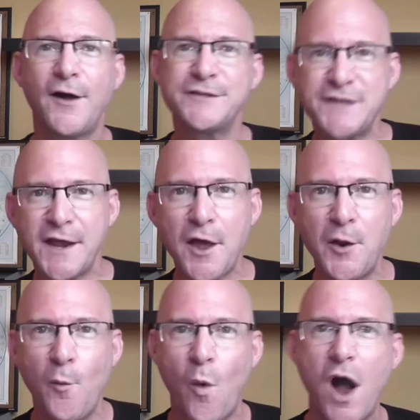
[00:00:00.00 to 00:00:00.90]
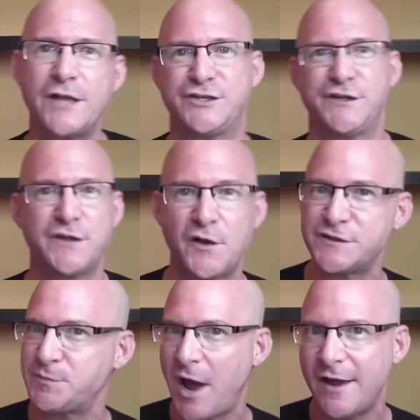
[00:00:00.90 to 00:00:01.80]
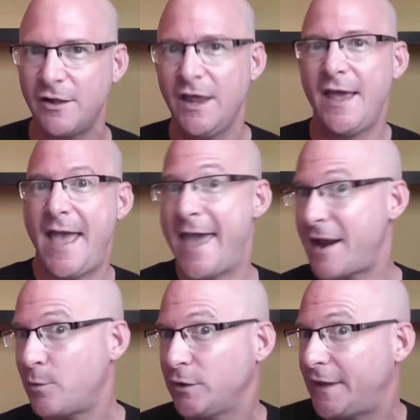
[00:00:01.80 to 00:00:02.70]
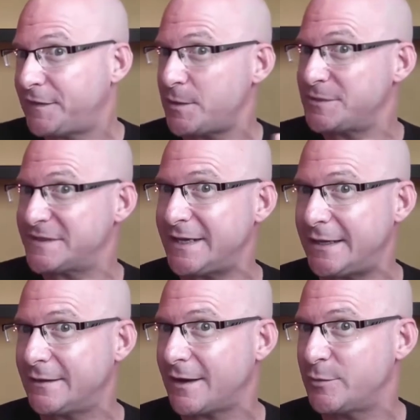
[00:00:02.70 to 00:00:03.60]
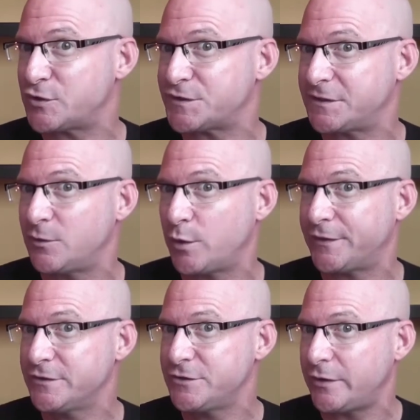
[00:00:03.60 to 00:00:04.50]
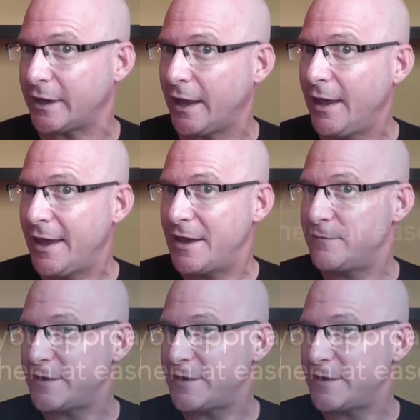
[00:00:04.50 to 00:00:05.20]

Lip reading: I'll just hang out and watch and I'll smile and I will let them see that I'm interested in what they're doing. And